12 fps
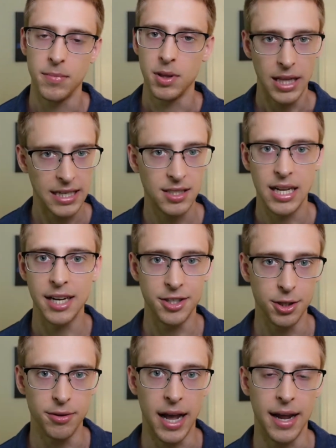Let's not
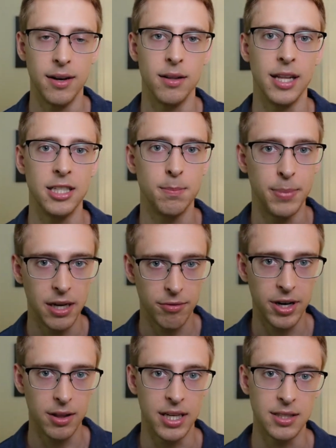do that. Let's be
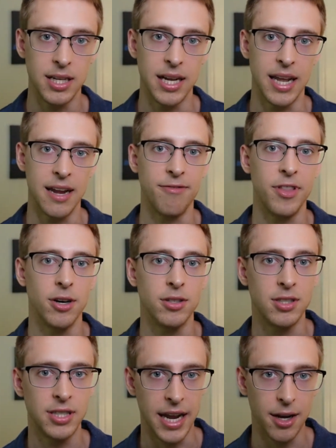realistic. If there's
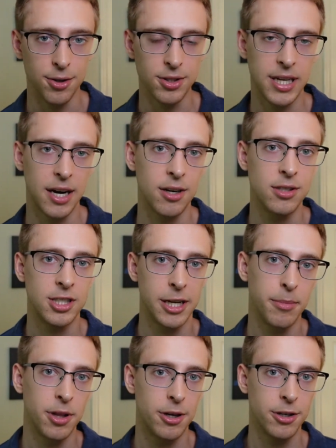sales that are
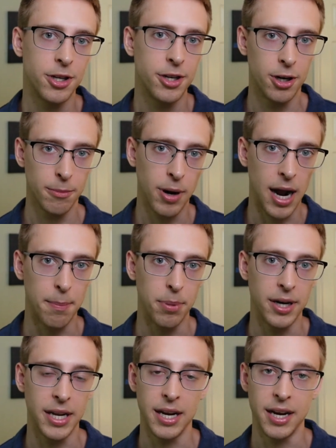similar to your
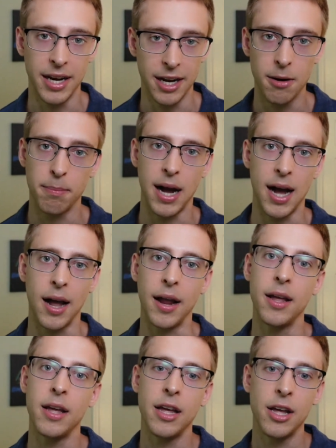property
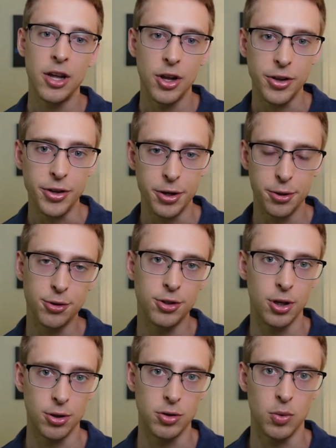nearby, use
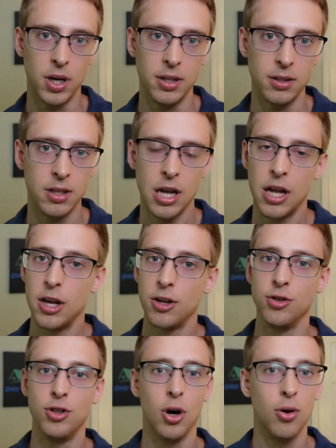those ones.
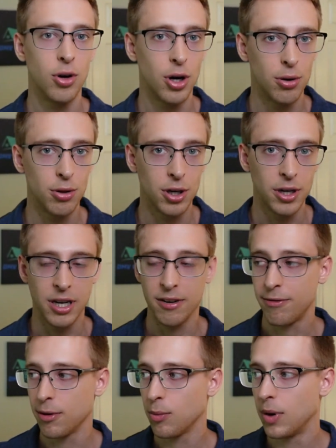Don't go looking
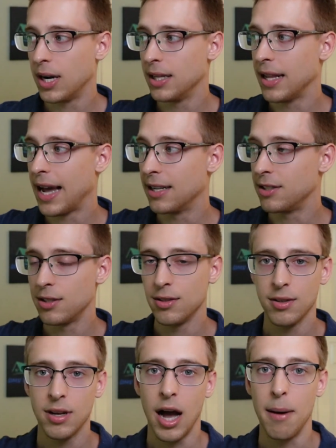for one that's
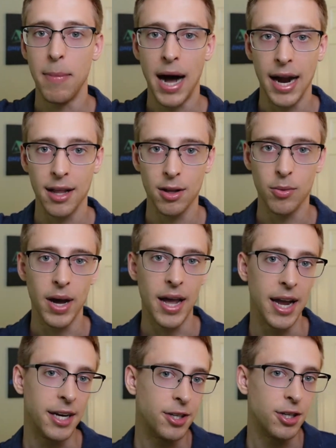a mile
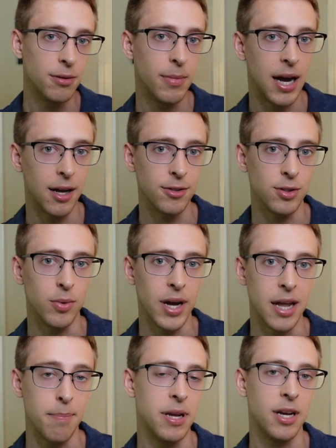away, 2 miles
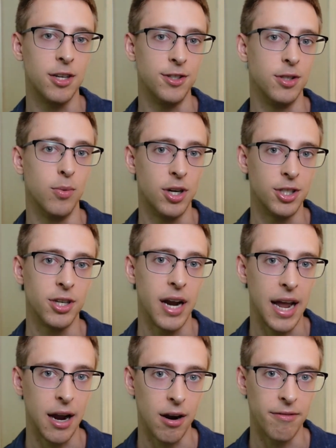away because you want your
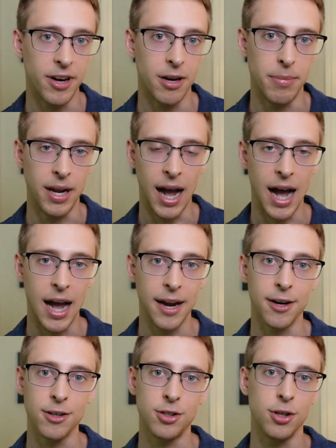ARV to be
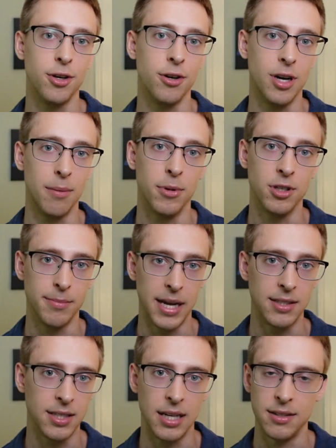higher so your numbers make
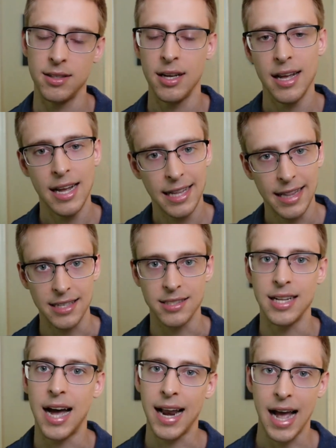sense. That's
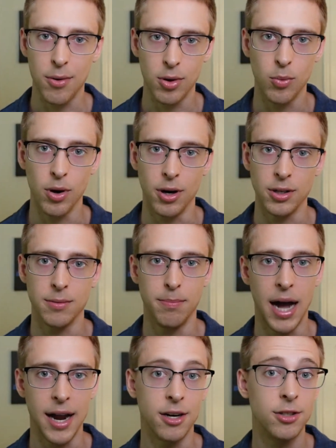not how it works.
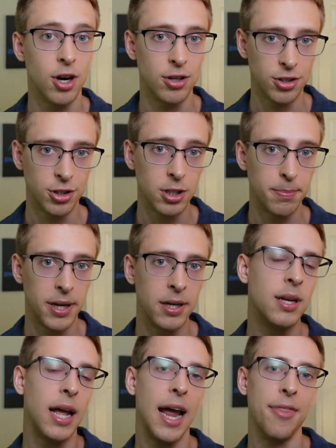Buyers aren't
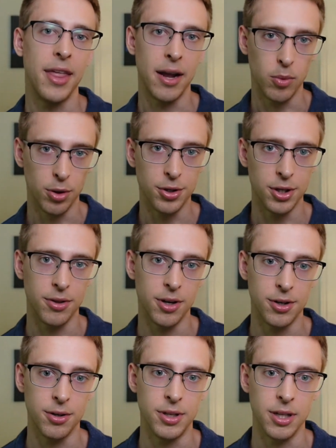stupid and they will do their
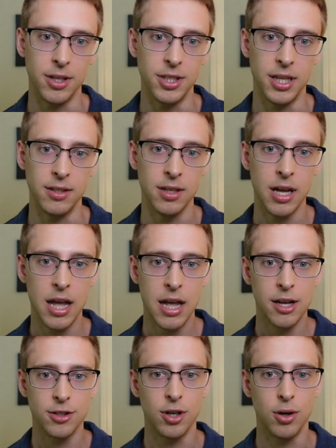due diligence.
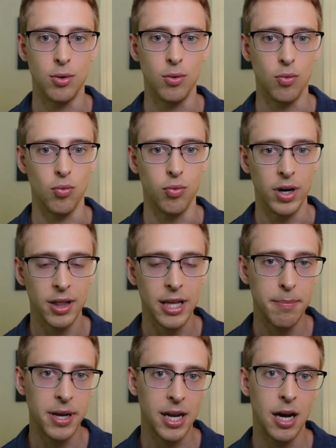So really
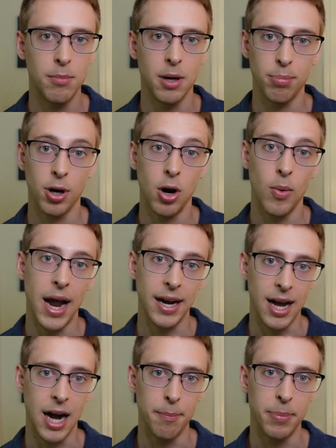become a pro at
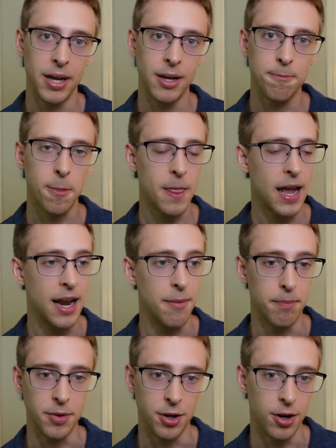comping,
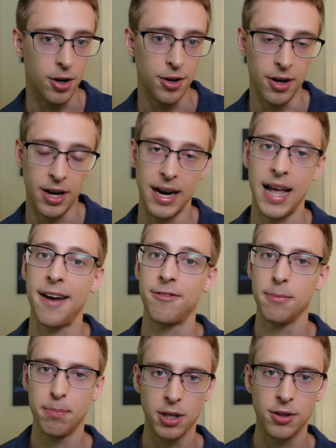and you're going to have
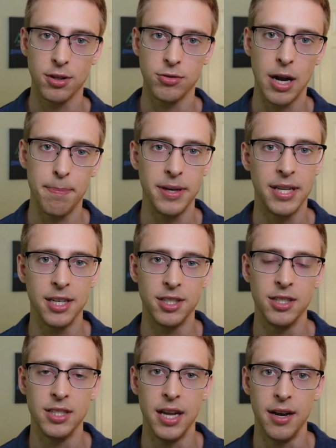to put those
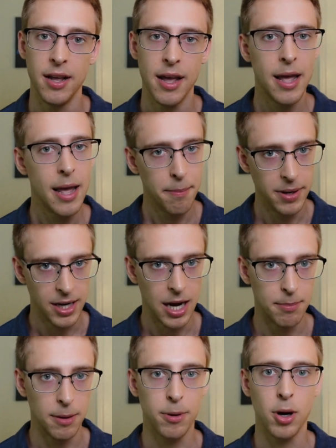repetitions in.
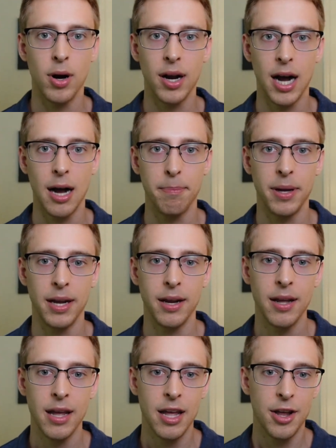Become a pro at comping,
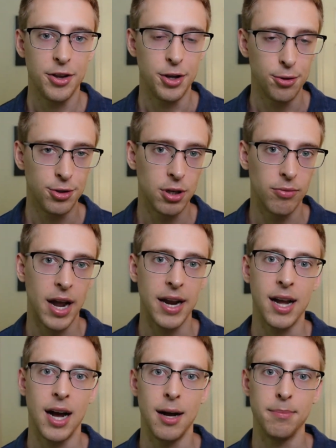use the right
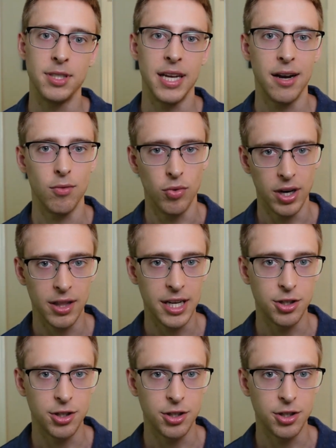comps, and really